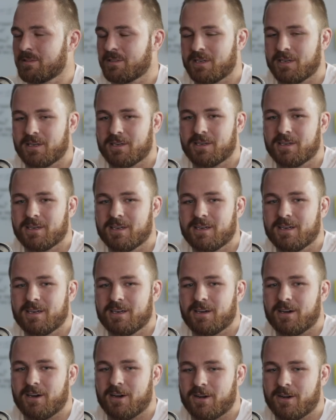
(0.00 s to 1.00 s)
Yeah. So
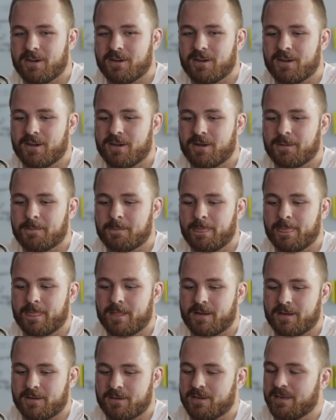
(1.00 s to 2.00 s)
I don't know,
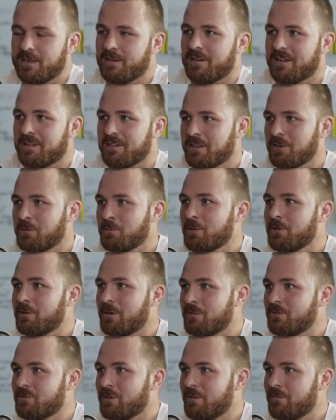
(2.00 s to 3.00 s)
like in an ideal world,
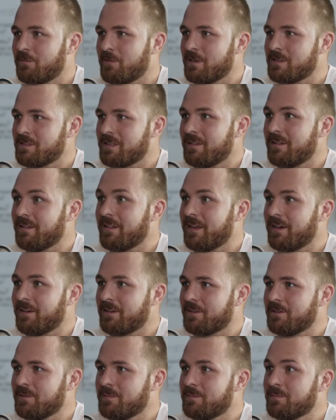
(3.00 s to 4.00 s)
I'd try to find something that
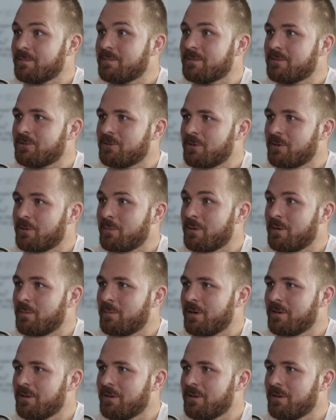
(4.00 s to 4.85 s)
I could do a little bit of